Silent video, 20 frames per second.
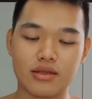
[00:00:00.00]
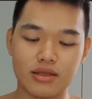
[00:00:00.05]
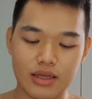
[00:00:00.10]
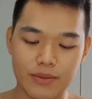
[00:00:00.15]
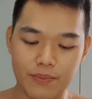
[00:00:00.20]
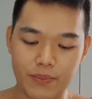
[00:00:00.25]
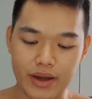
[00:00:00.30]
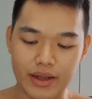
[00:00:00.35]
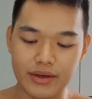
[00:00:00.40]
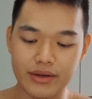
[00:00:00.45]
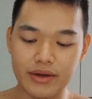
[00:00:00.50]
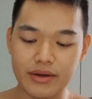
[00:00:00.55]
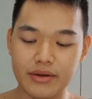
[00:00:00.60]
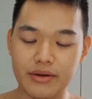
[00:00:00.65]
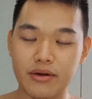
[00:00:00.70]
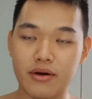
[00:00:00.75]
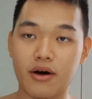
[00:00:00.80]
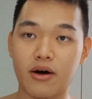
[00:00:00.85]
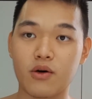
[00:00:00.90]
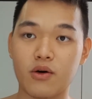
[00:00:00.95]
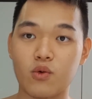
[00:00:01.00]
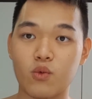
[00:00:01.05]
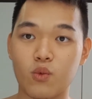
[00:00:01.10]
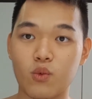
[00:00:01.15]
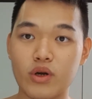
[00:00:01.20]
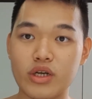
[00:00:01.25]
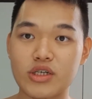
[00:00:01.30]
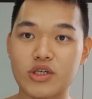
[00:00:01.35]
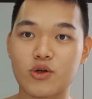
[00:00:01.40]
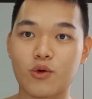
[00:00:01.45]
dependent on
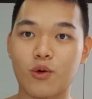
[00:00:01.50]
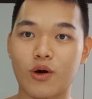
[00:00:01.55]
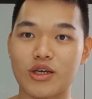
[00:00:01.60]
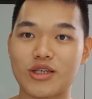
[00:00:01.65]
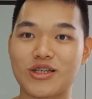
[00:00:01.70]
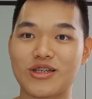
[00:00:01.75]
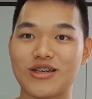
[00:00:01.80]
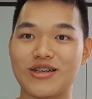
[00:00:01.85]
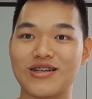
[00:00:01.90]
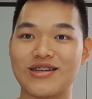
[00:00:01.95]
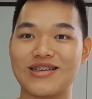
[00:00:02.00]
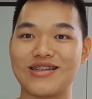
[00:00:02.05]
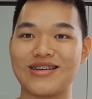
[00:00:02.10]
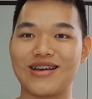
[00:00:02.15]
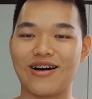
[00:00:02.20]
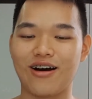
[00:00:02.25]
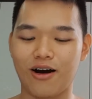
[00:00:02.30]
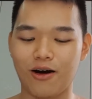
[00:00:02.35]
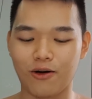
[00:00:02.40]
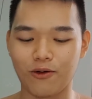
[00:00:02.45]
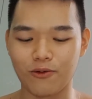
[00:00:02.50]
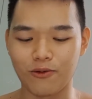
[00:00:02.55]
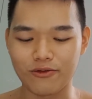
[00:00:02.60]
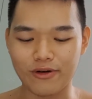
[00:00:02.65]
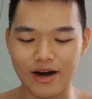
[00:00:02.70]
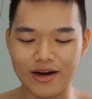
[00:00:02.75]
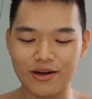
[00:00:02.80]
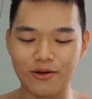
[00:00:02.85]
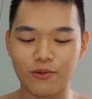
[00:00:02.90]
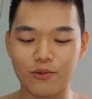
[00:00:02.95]
which question he or
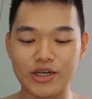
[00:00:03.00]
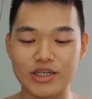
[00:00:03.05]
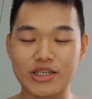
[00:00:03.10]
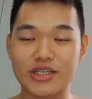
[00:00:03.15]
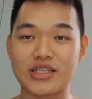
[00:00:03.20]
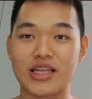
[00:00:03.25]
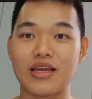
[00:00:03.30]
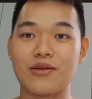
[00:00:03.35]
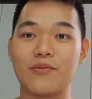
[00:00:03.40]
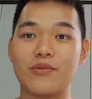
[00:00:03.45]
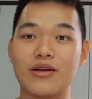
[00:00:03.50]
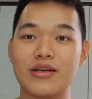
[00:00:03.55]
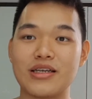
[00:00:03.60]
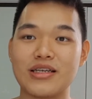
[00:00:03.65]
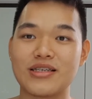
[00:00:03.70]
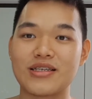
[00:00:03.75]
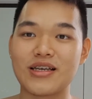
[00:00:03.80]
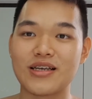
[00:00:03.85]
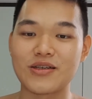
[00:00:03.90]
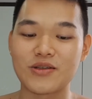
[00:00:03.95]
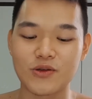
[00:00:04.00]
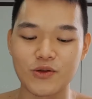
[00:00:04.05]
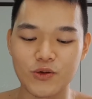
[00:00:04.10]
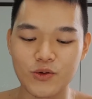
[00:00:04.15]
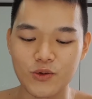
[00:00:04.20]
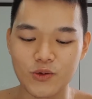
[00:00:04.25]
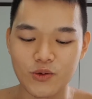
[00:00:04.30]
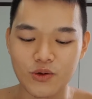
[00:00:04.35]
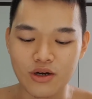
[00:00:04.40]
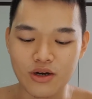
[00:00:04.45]
rather which statement he says to
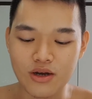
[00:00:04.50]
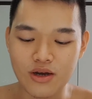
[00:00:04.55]
you